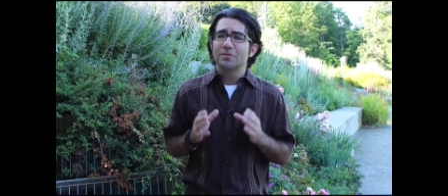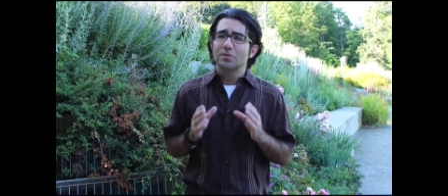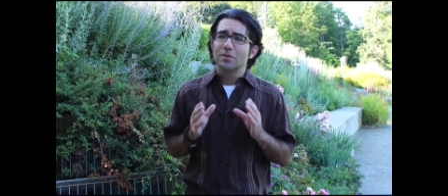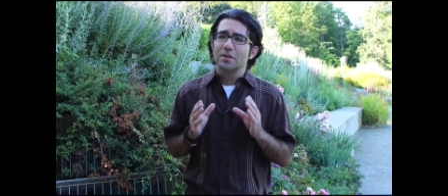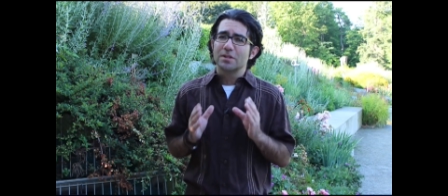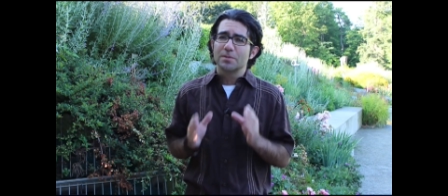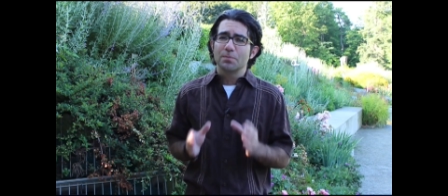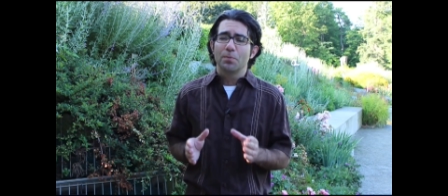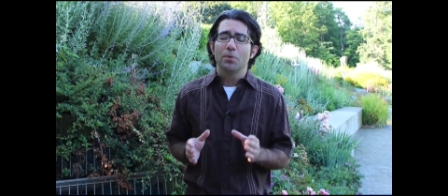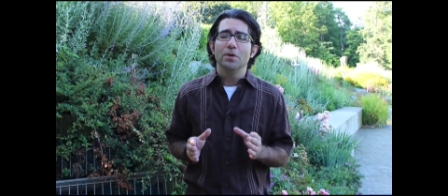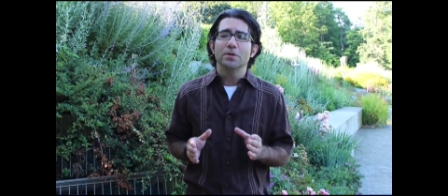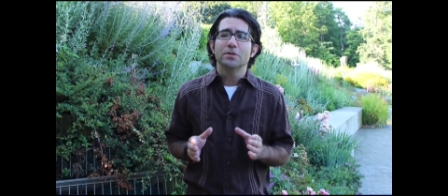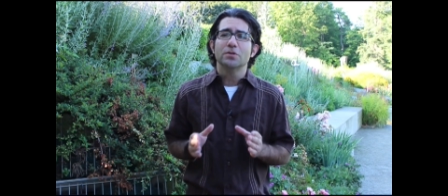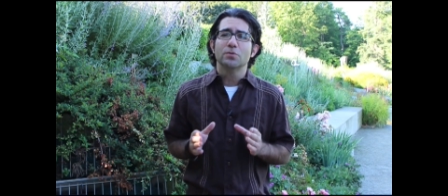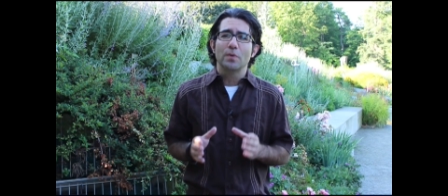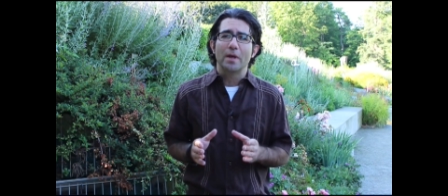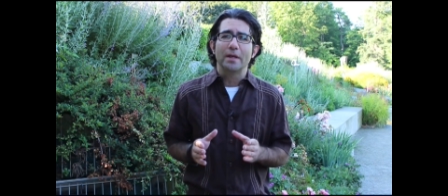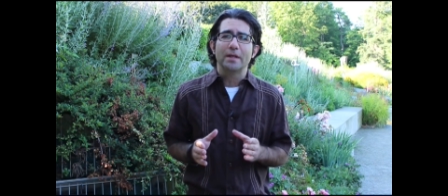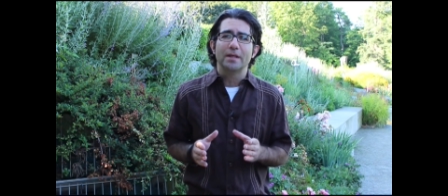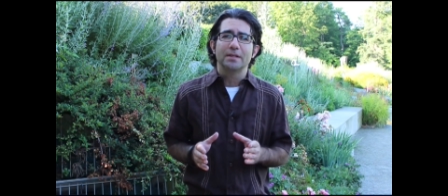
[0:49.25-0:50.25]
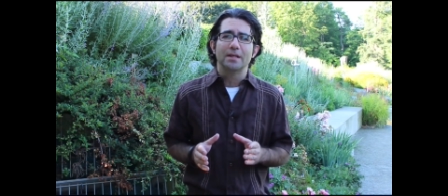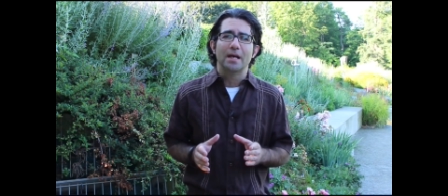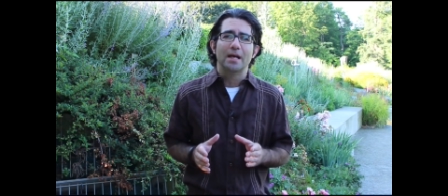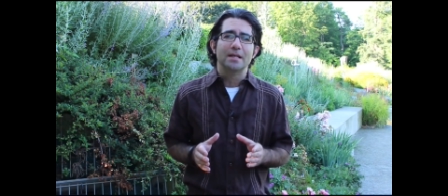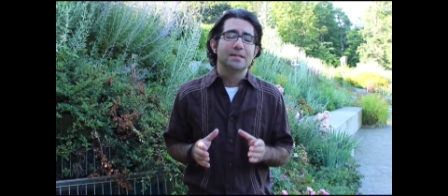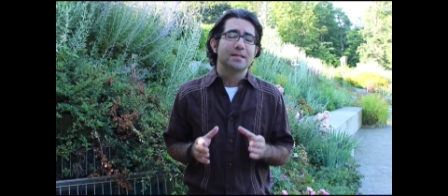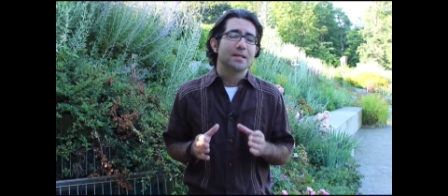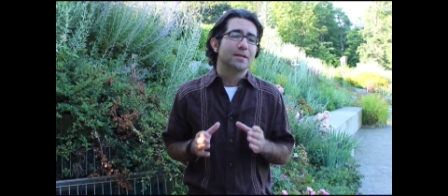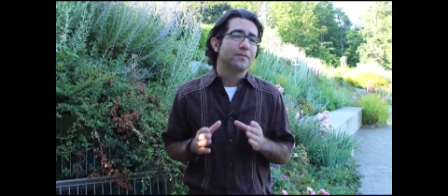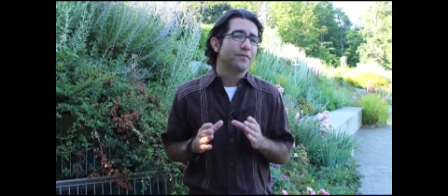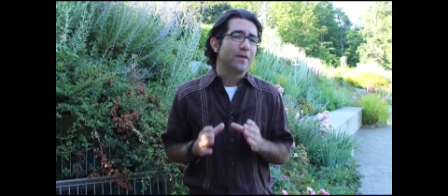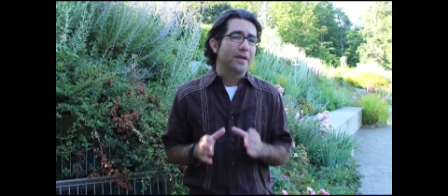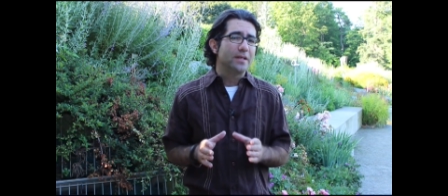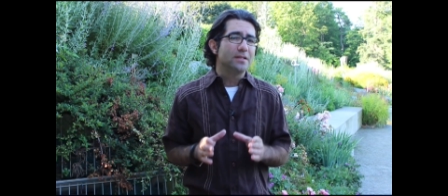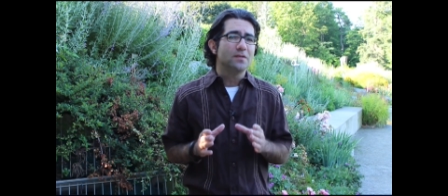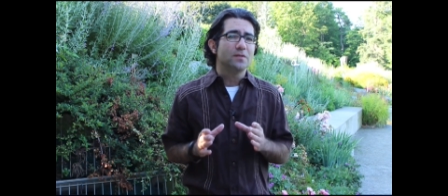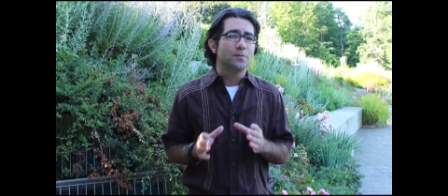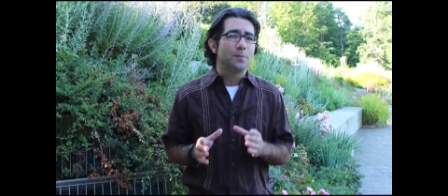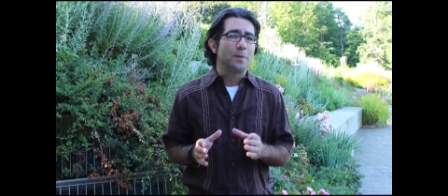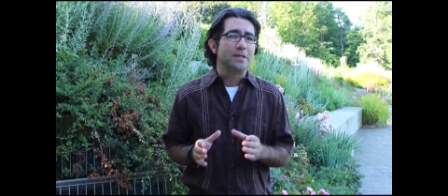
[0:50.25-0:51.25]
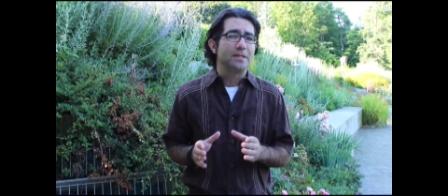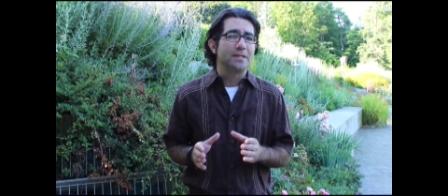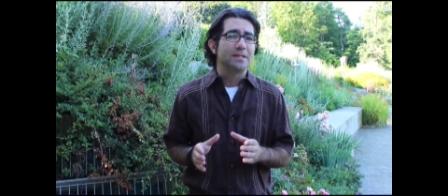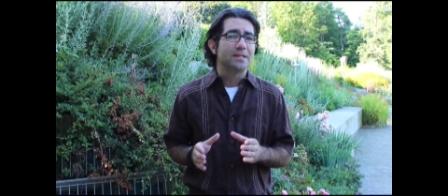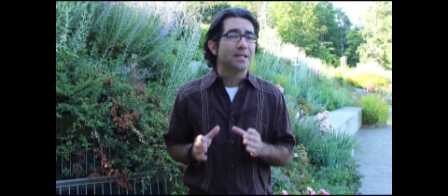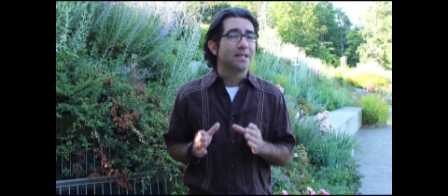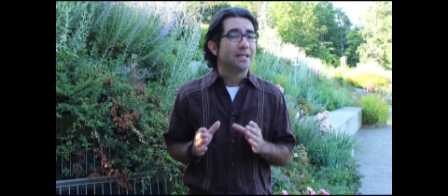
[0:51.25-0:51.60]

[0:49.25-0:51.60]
it's important to recognize that invasive species